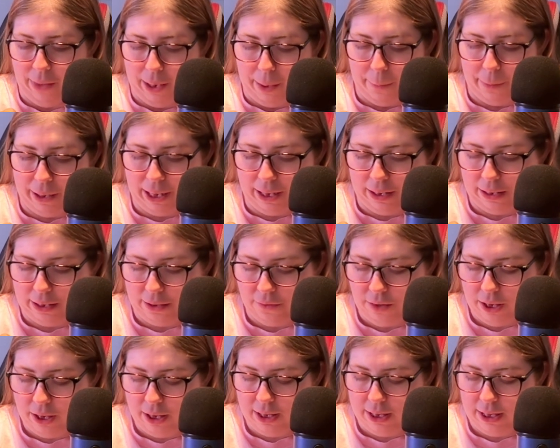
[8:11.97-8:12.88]
But I love
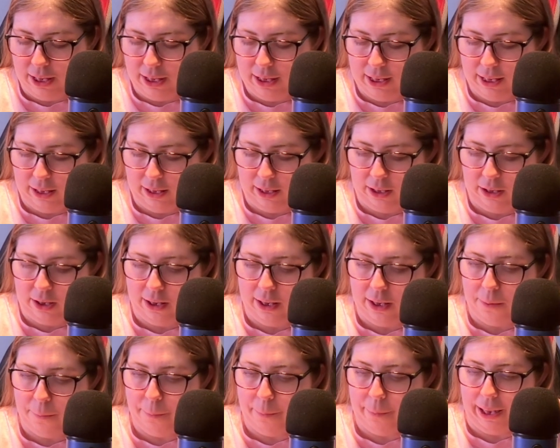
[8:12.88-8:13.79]
the detailing on
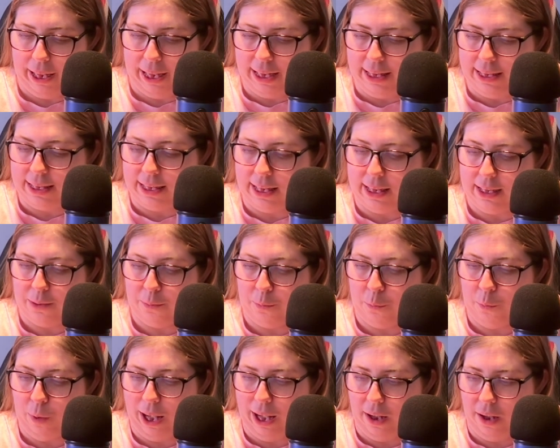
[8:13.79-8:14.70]
the base as
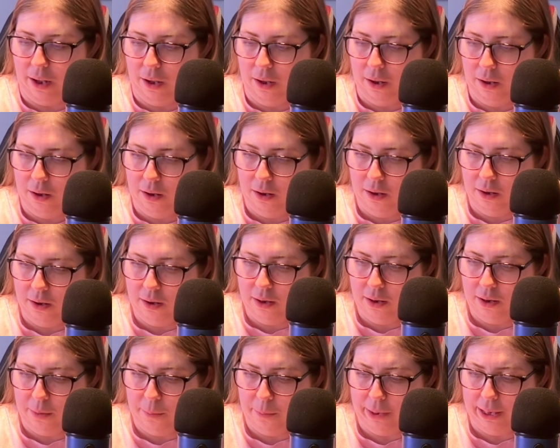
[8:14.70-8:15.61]
well.
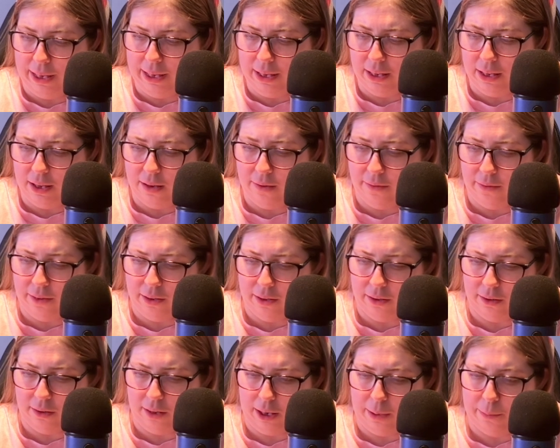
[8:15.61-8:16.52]
The base kind of feels
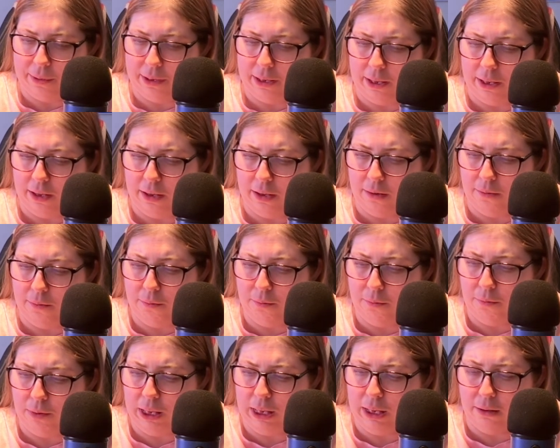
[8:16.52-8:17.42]
lopsided,
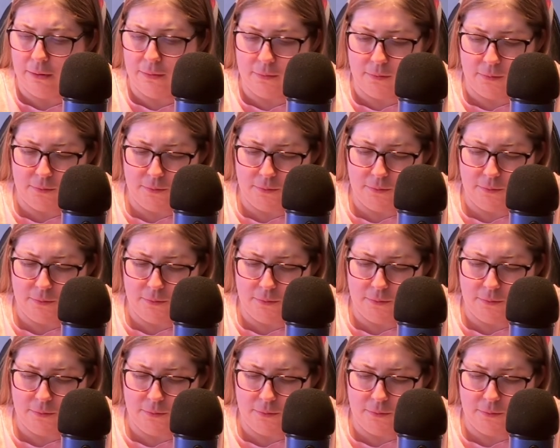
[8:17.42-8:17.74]
though.